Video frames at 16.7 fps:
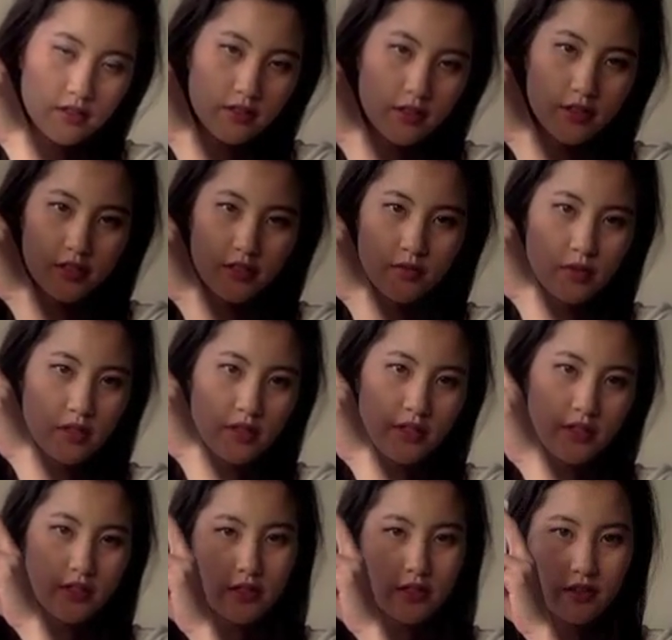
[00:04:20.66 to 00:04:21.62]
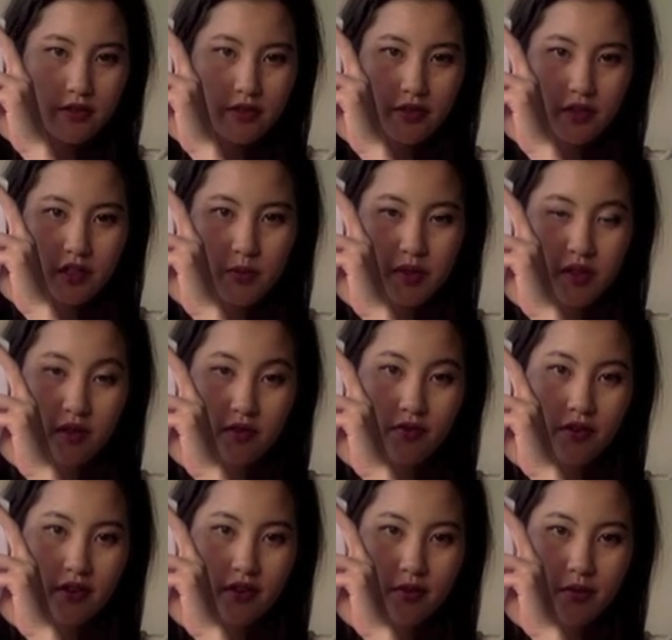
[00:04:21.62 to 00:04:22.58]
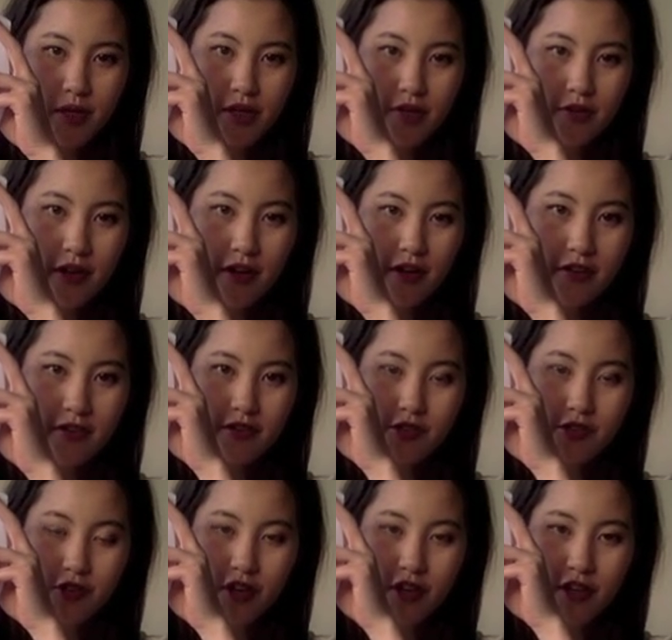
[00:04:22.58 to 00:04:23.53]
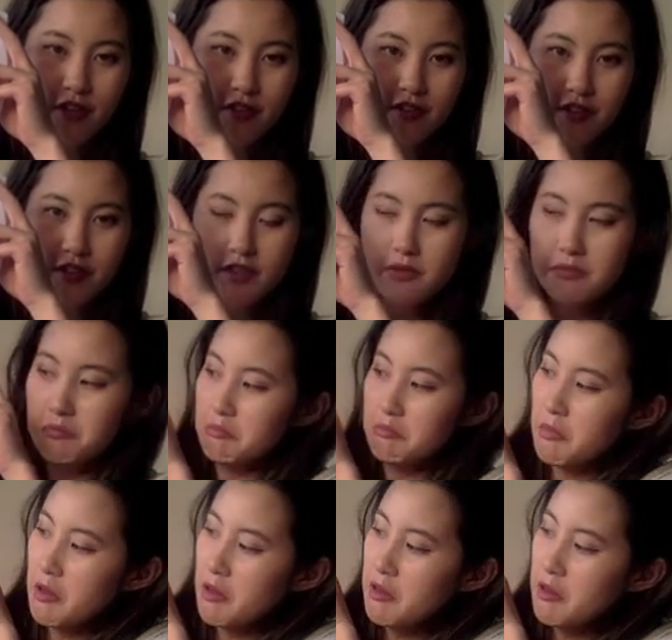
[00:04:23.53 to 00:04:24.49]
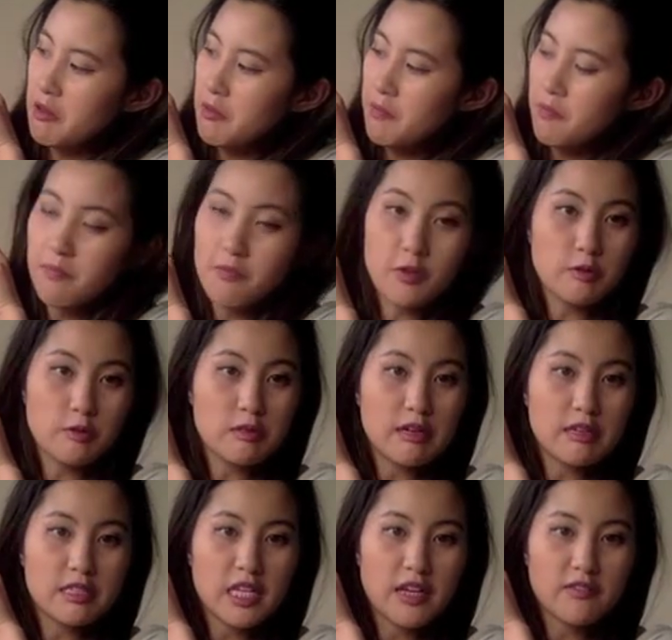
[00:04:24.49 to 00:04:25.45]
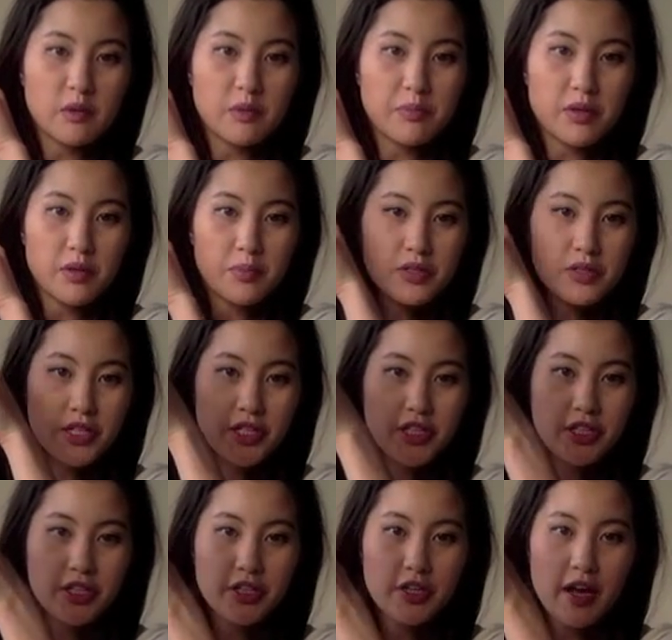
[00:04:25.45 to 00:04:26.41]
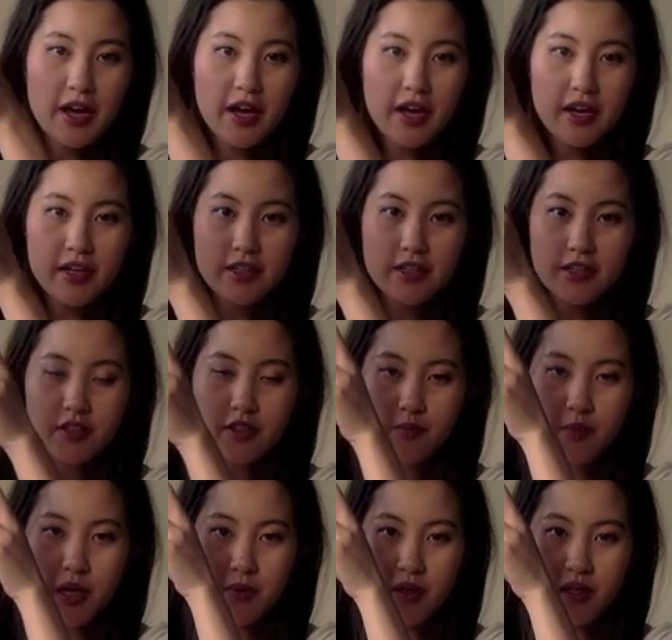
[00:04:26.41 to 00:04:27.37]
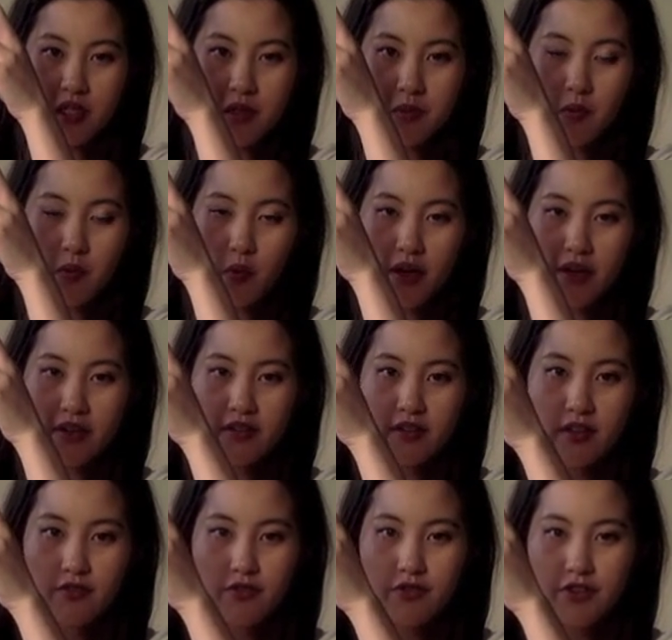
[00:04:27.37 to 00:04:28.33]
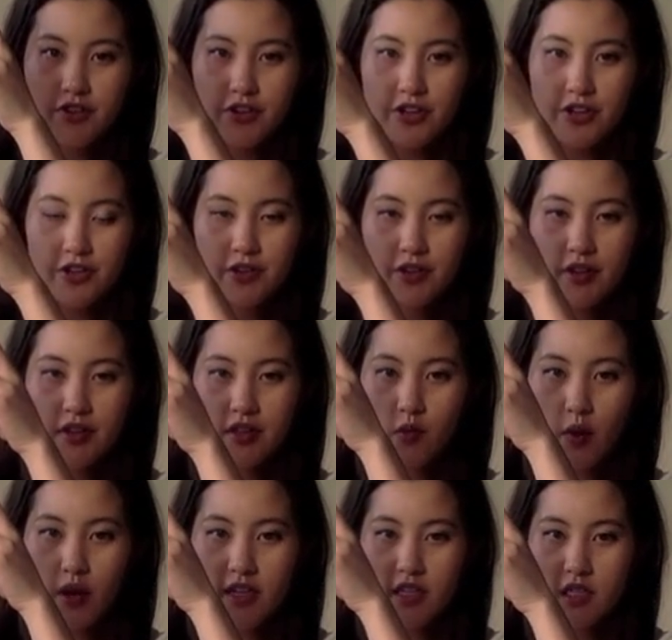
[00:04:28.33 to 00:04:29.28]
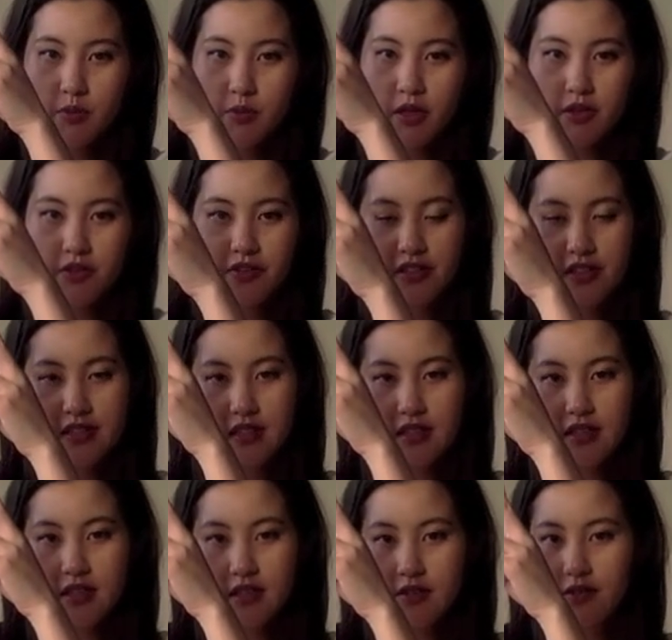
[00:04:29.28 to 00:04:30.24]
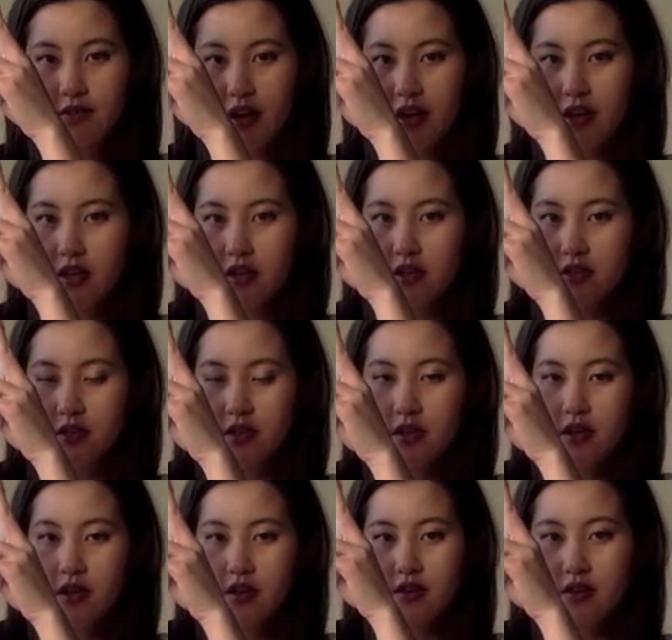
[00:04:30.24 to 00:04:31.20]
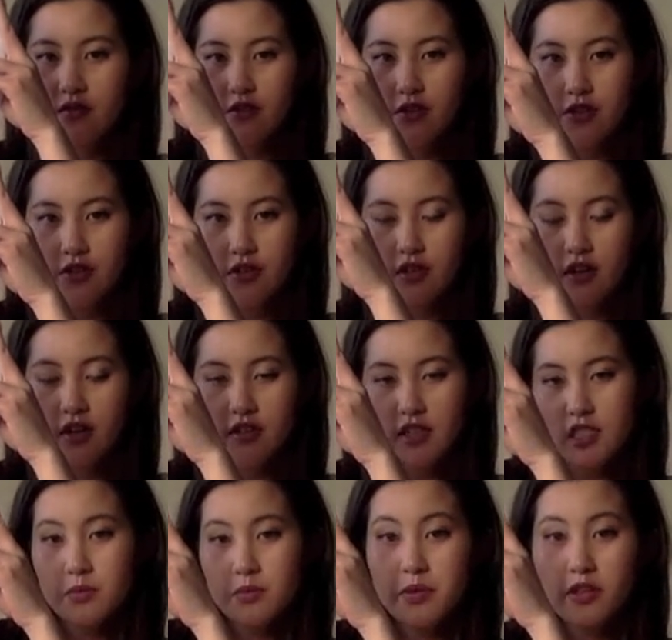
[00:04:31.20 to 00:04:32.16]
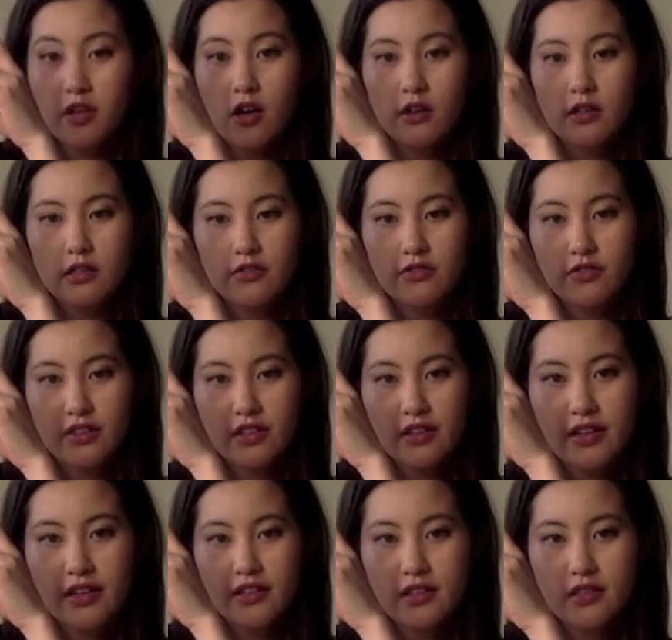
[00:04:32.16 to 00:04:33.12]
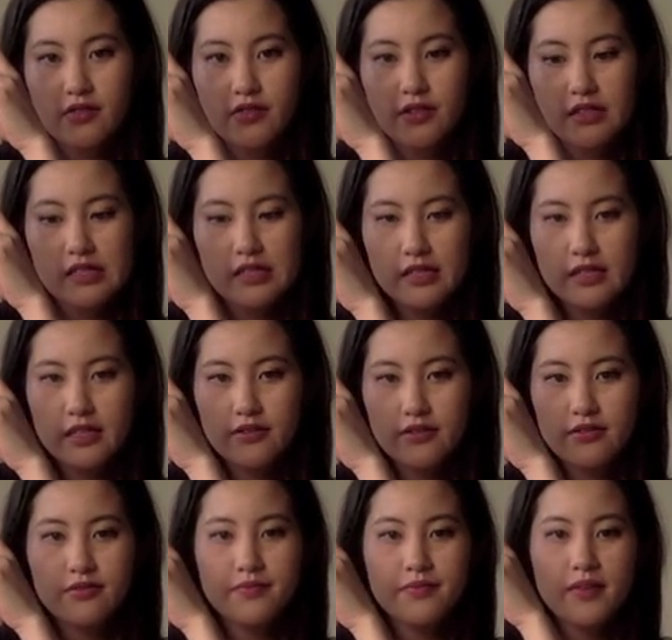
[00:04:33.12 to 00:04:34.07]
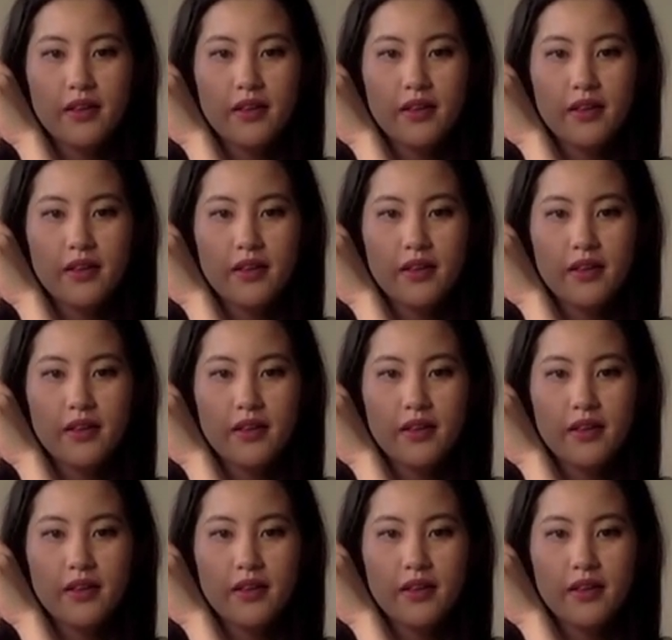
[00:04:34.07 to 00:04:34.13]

There isn't really anything specific about how you draw it. Those lines have to be perpendicular, and your paper has to be wide enough for the widest part of your sleeve, and the vertical line has to be long enough for the length of your sleeve.